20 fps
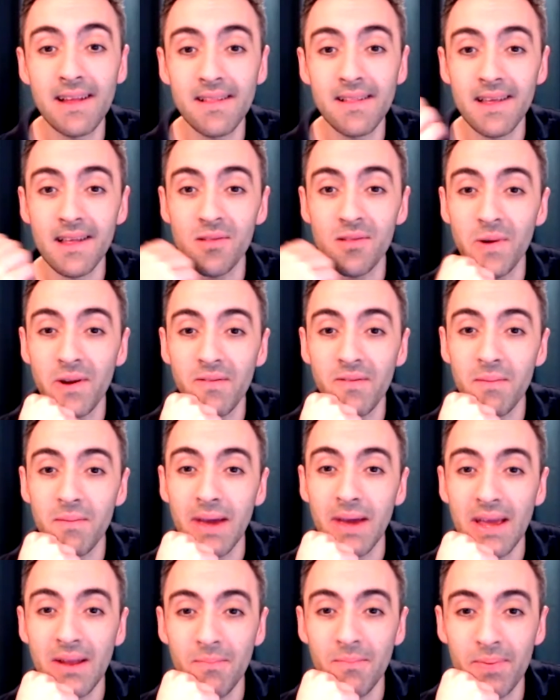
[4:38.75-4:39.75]
That's one of the
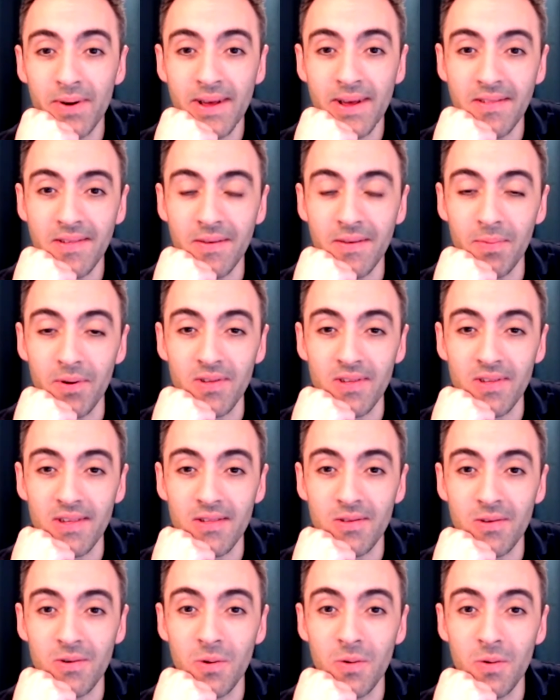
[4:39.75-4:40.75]
main principles is
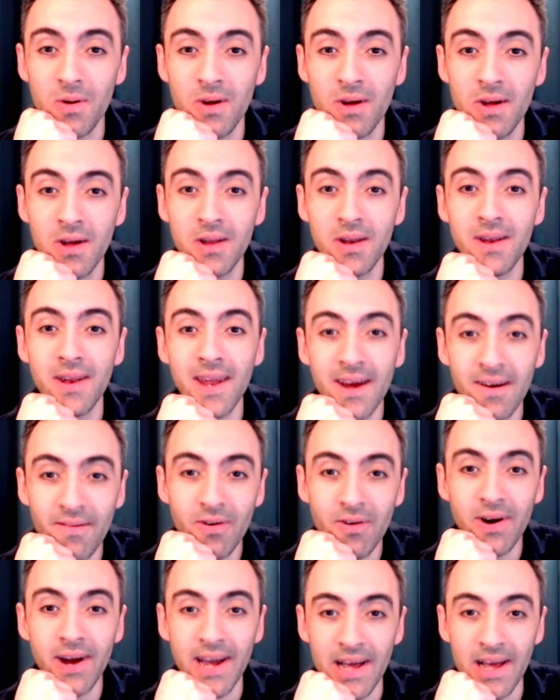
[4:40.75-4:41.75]
to
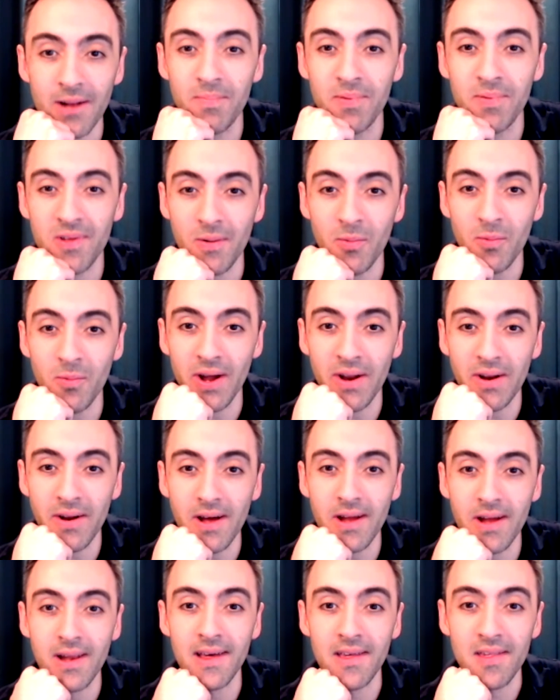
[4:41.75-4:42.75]
never help someone
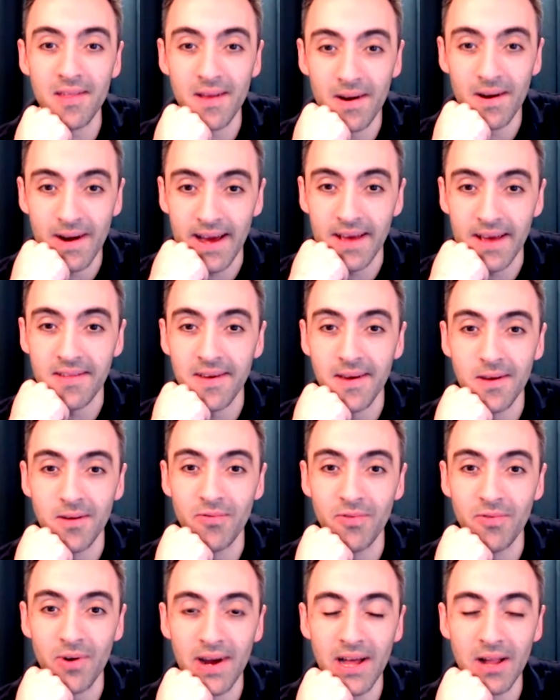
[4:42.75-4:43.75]
unless they're asking you
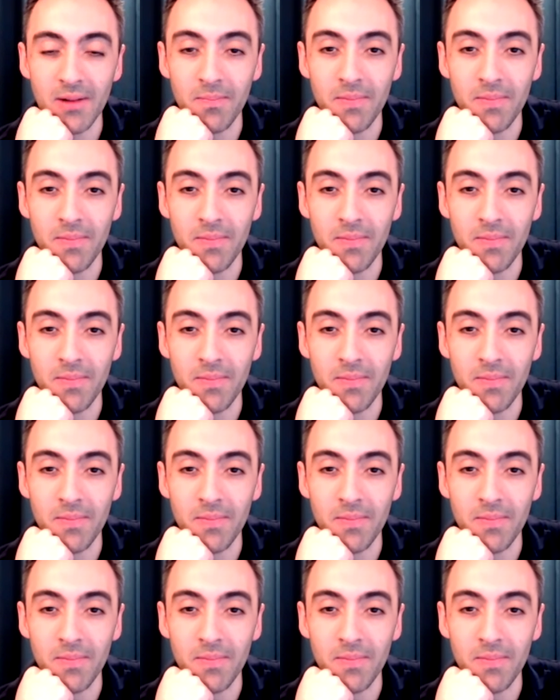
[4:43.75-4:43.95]
for help.